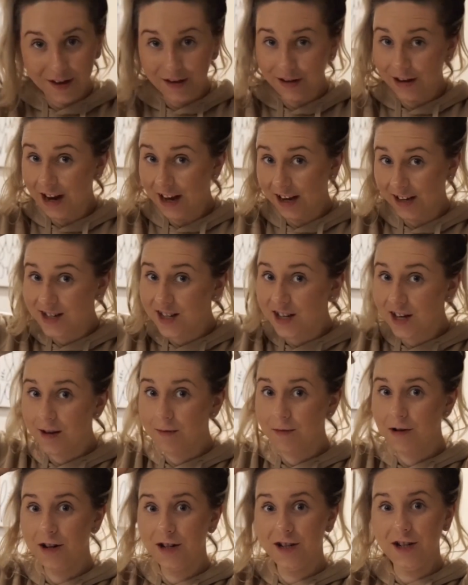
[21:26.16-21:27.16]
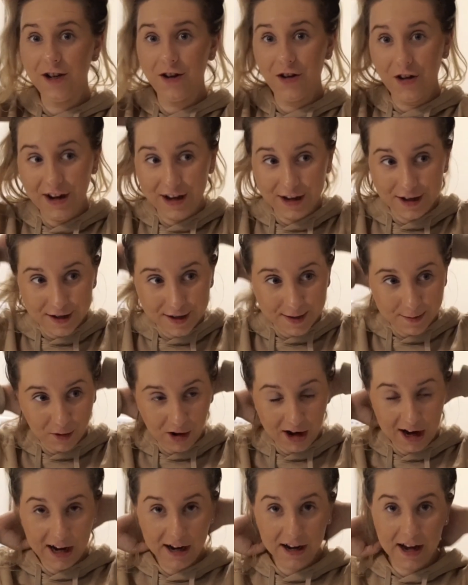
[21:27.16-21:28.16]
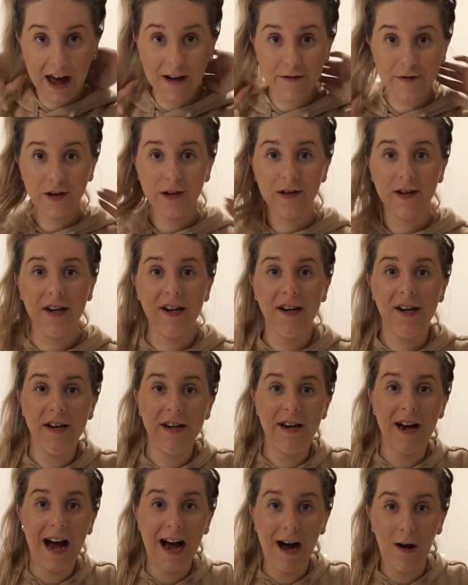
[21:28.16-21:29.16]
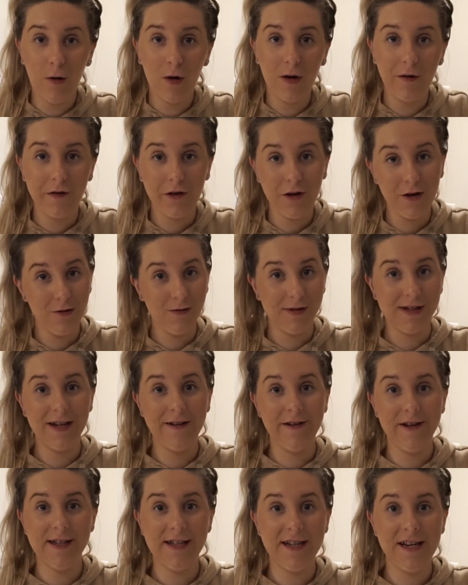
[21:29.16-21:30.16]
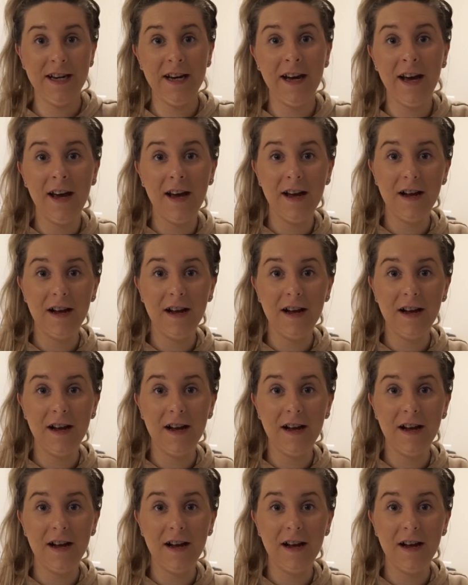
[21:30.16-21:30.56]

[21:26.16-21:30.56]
The next thing I'm going to do is bring everything out of the utility,